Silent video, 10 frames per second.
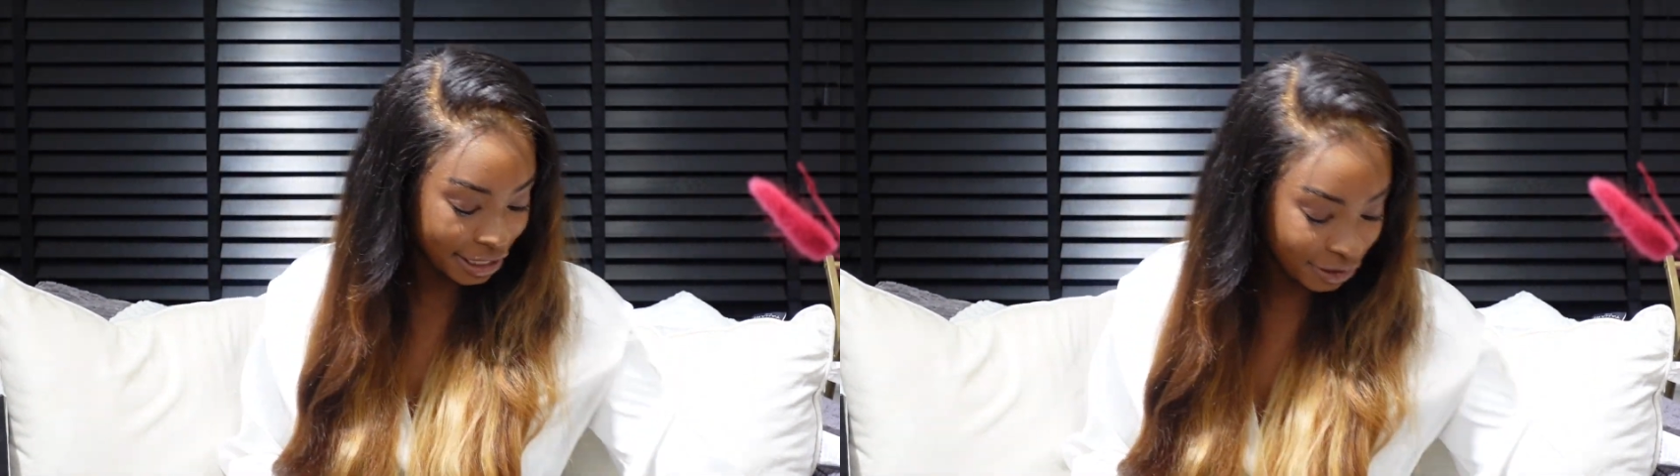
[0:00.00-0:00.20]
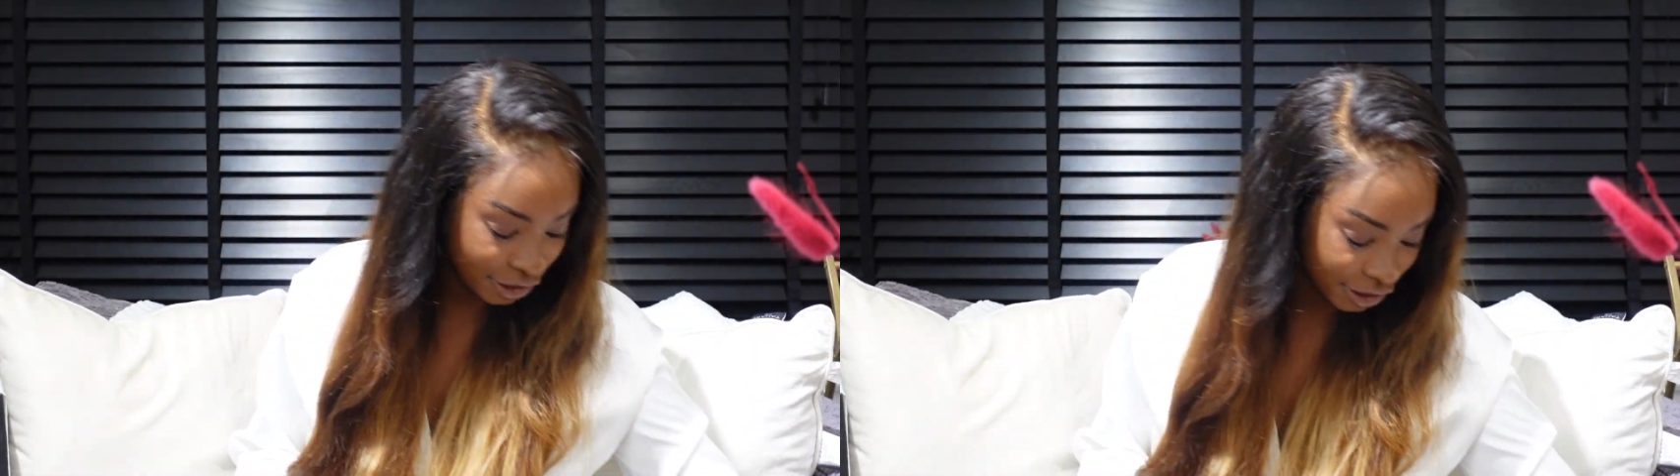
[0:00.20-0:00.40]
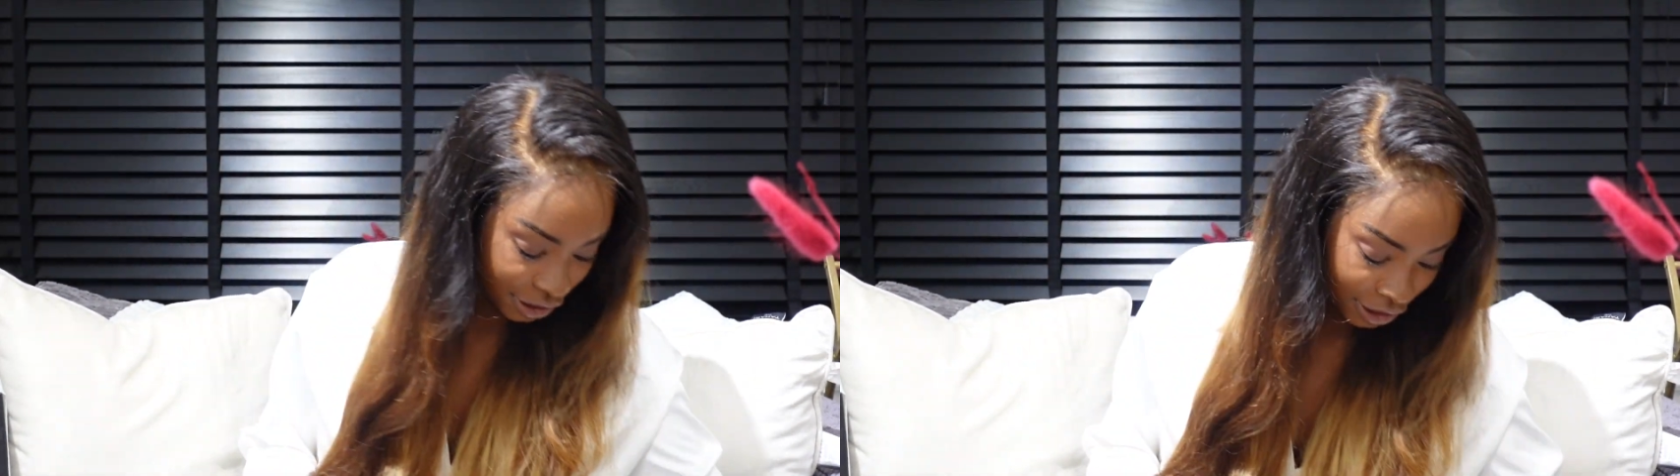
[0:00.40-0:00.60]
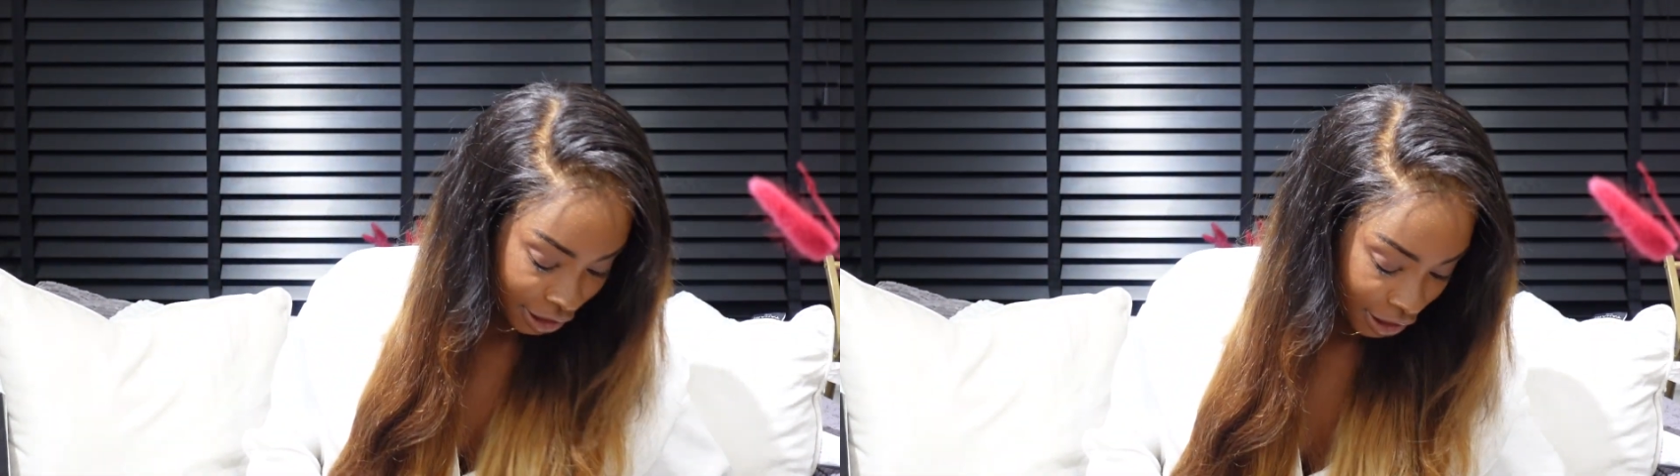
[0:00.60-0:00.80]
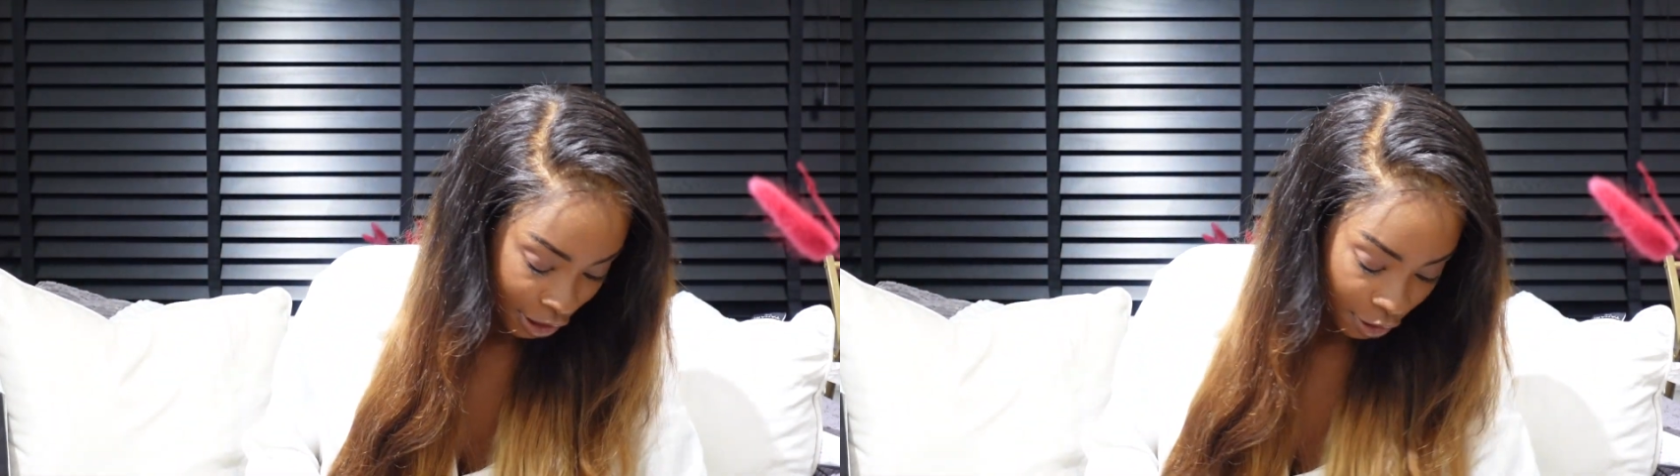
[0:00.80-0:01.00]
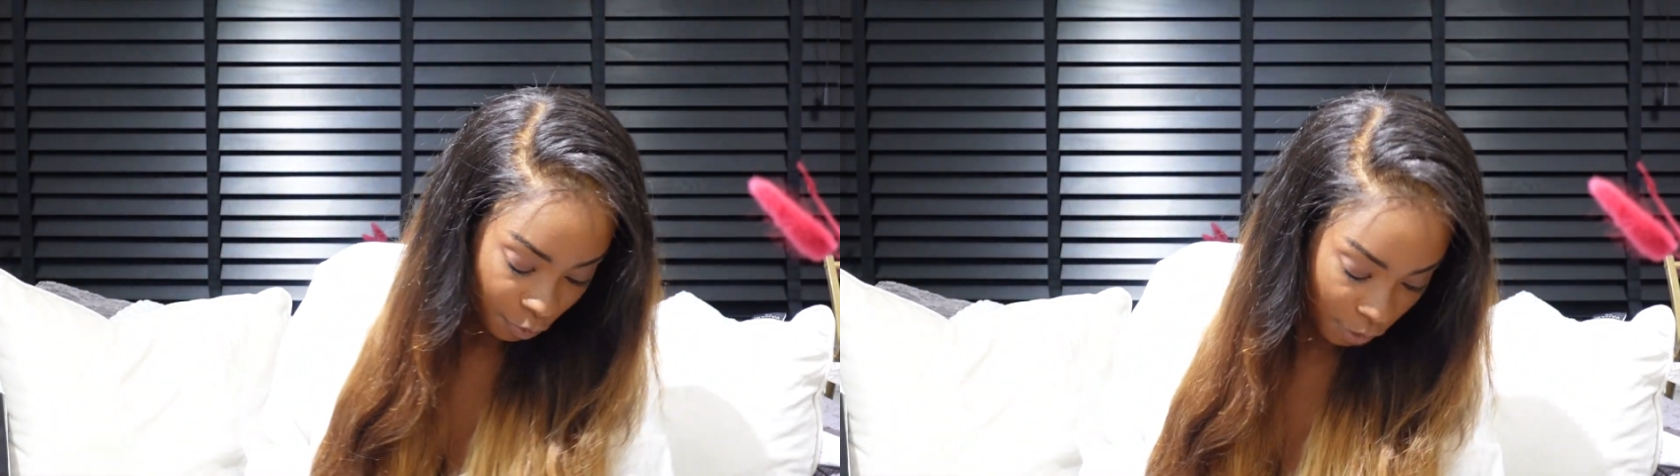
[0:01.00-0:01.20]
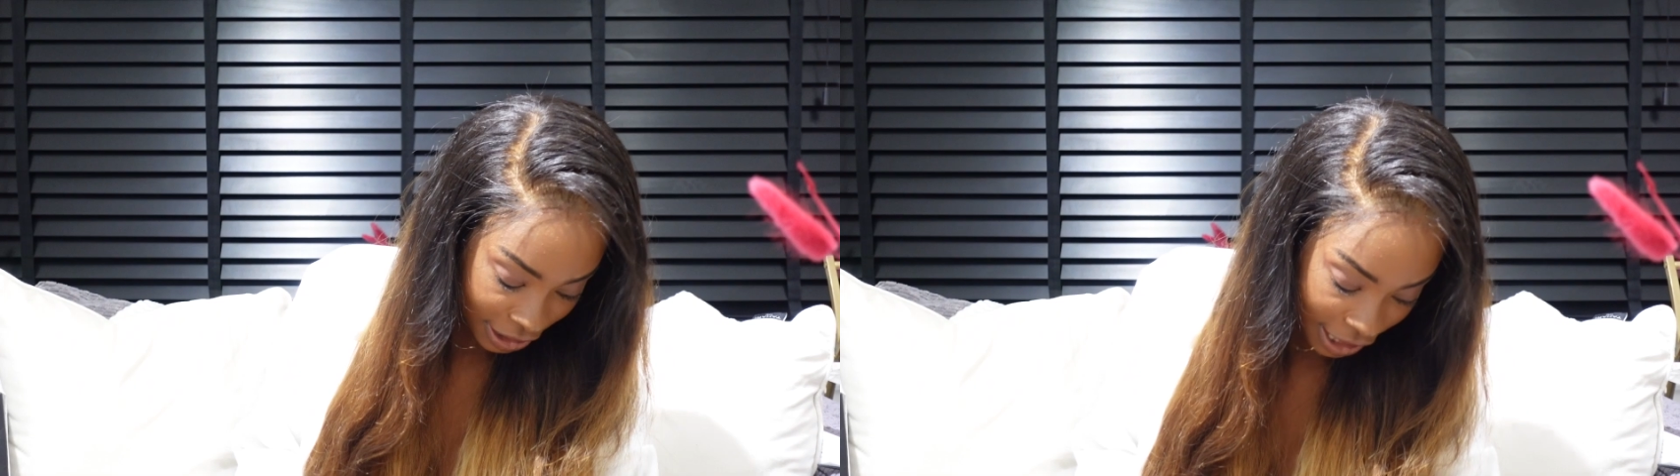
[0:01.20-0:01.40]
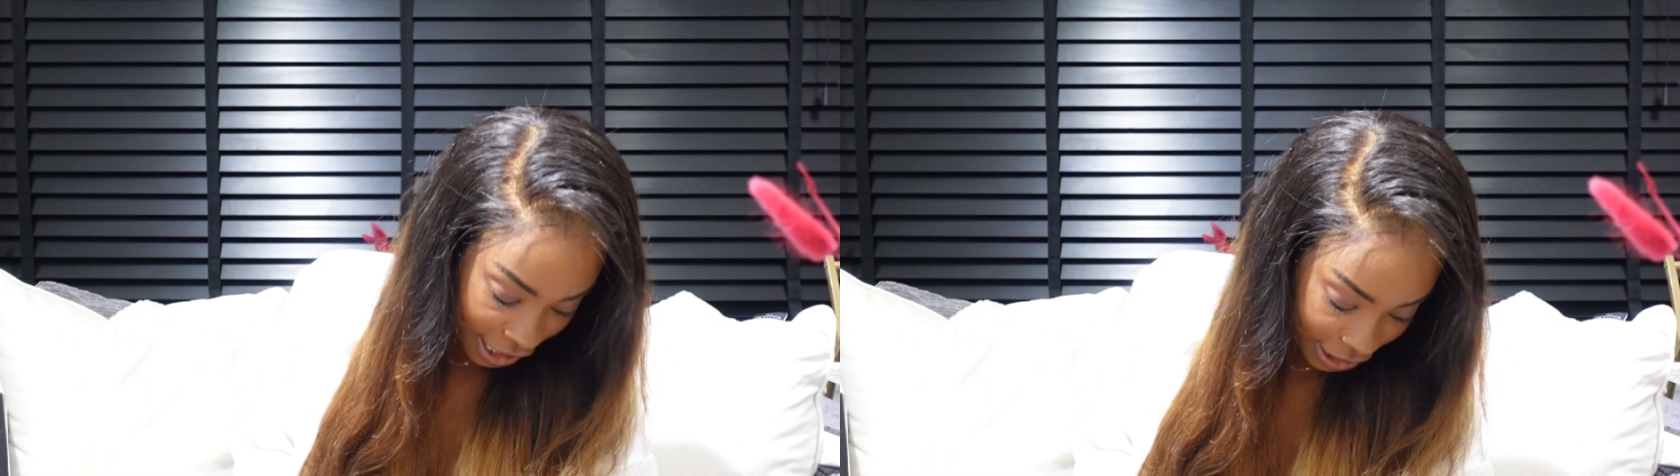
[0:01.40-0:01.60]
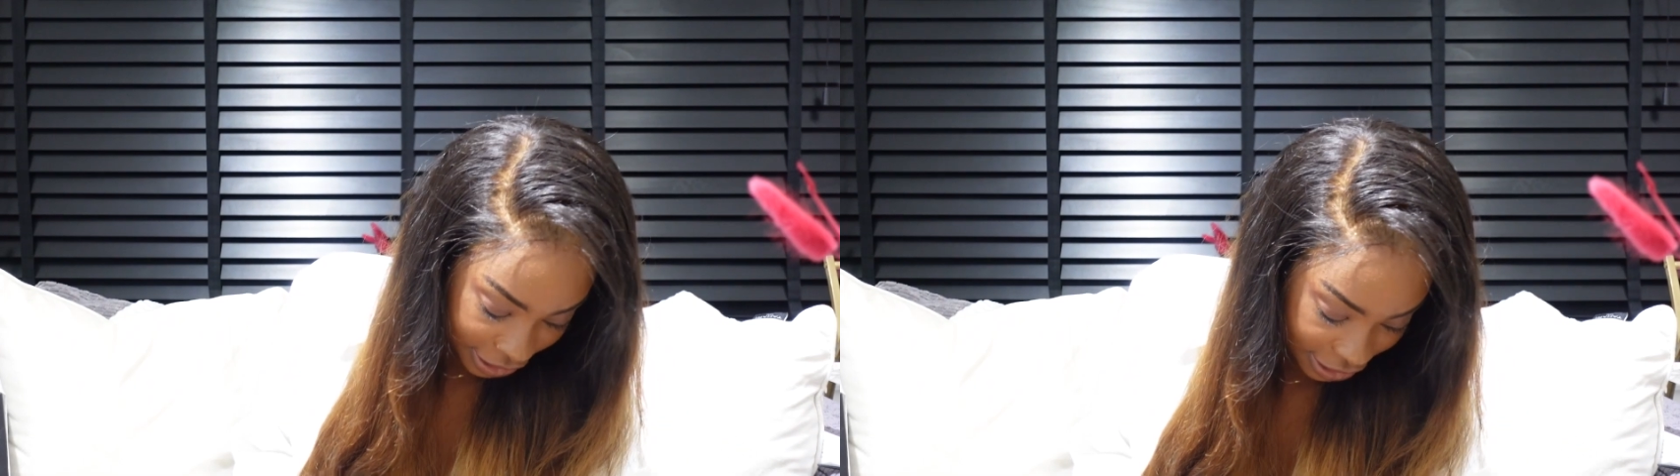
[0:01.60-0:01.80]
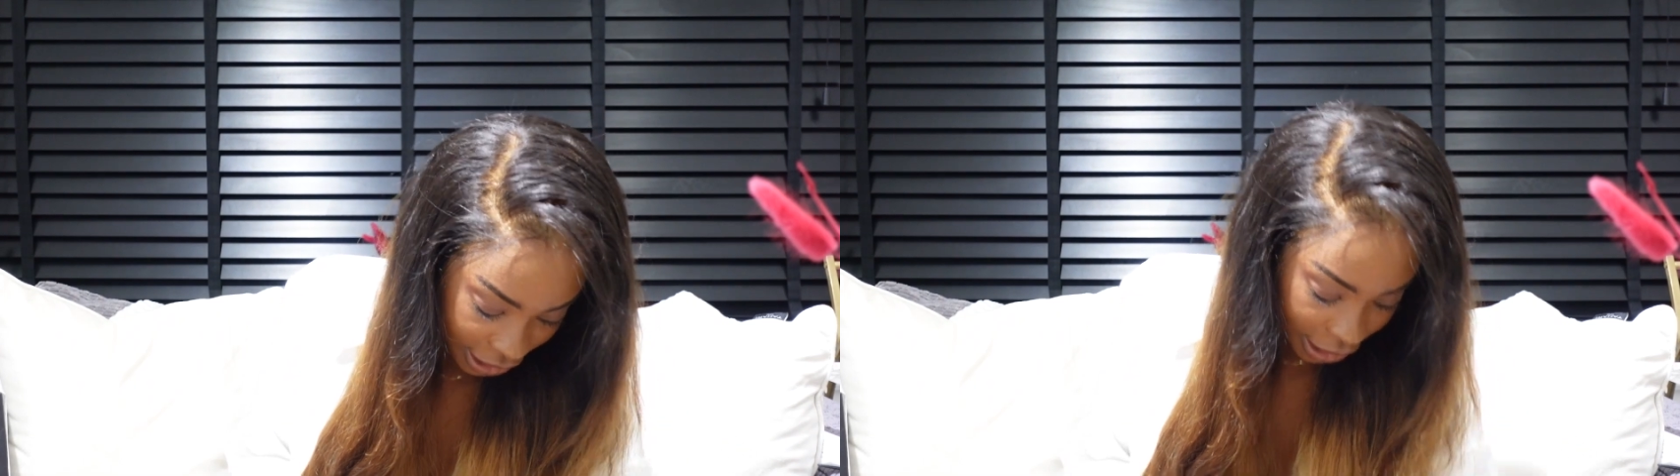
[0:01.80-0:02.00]
I got one
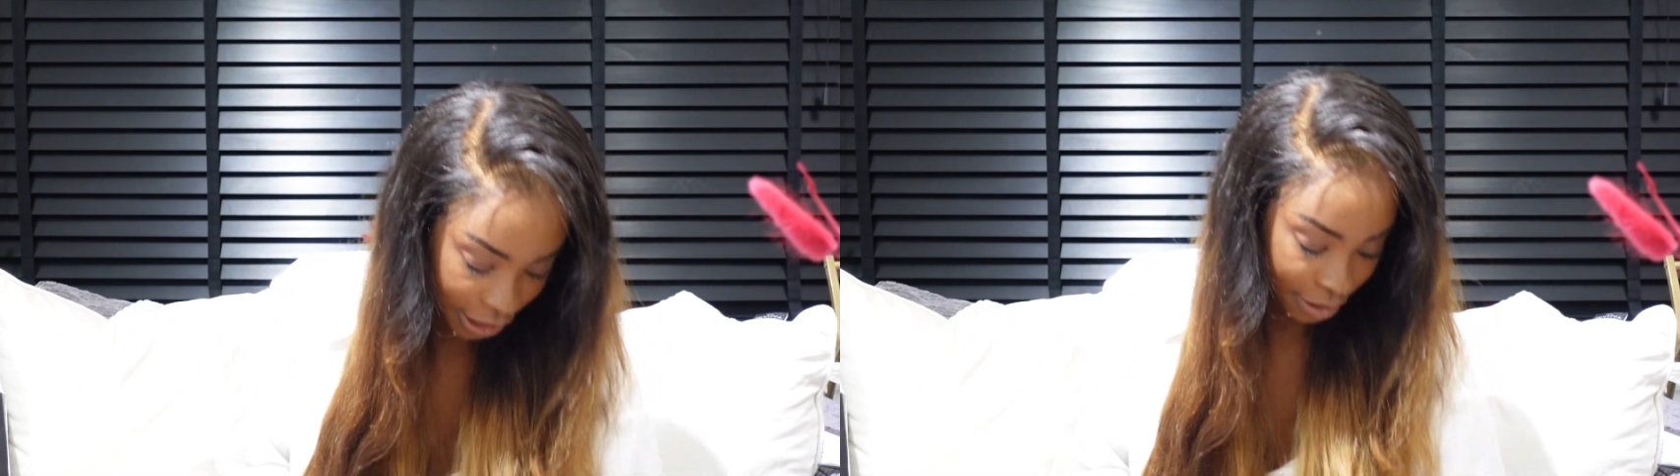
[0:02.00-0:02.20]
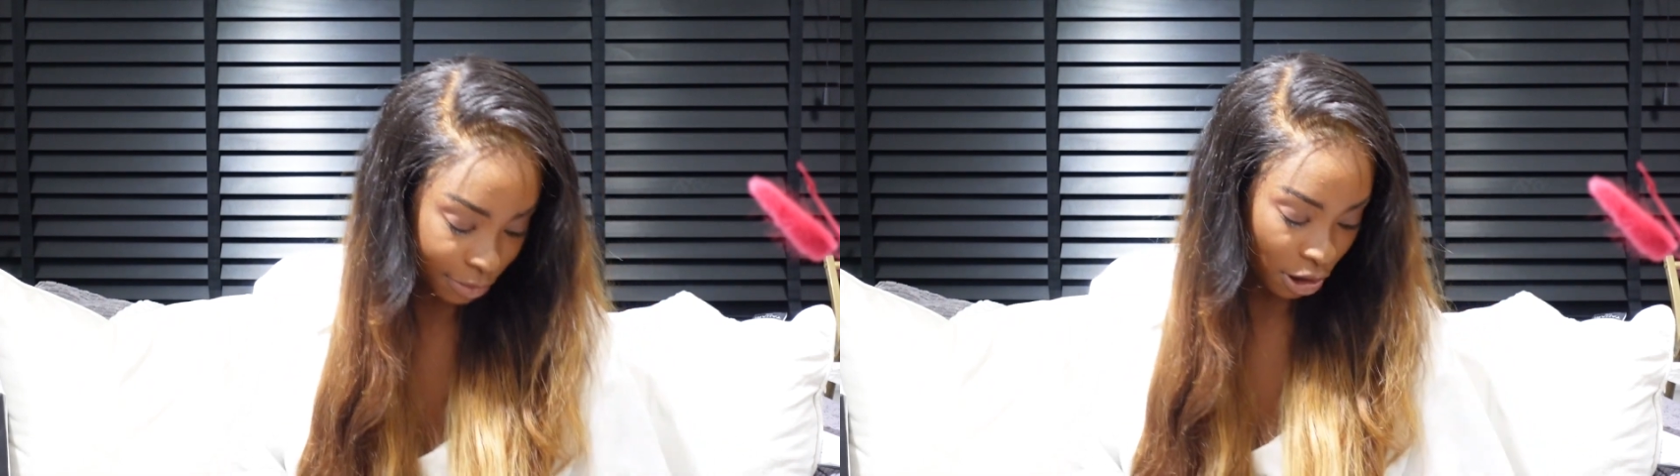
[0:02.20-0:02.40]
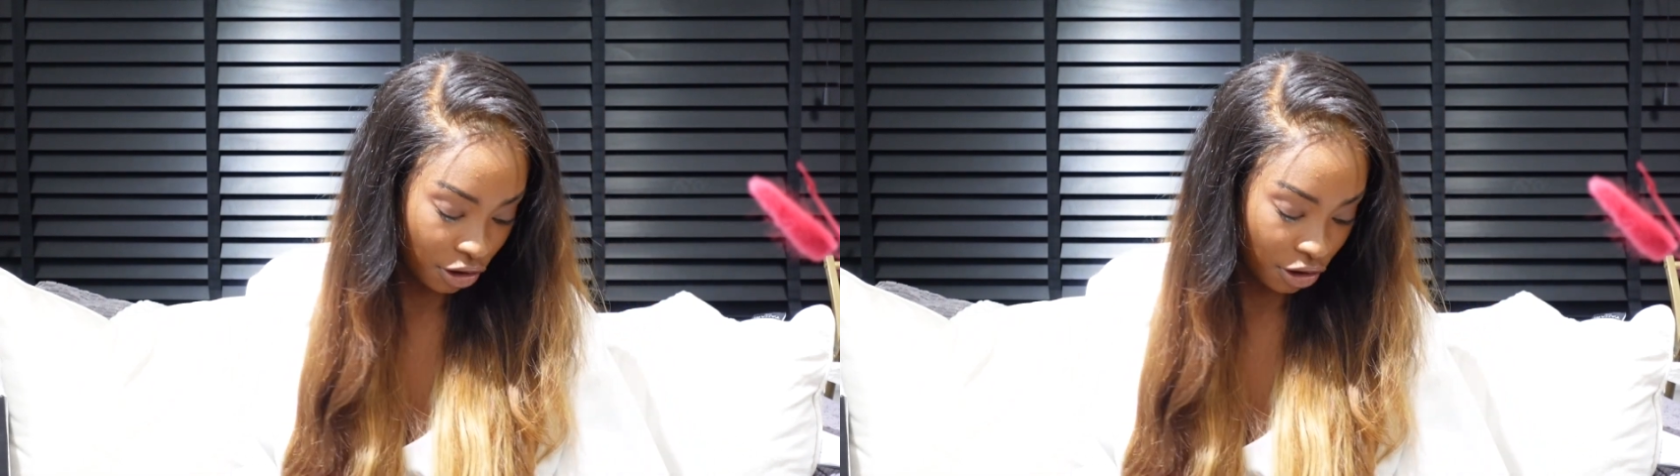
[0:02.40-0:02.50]
item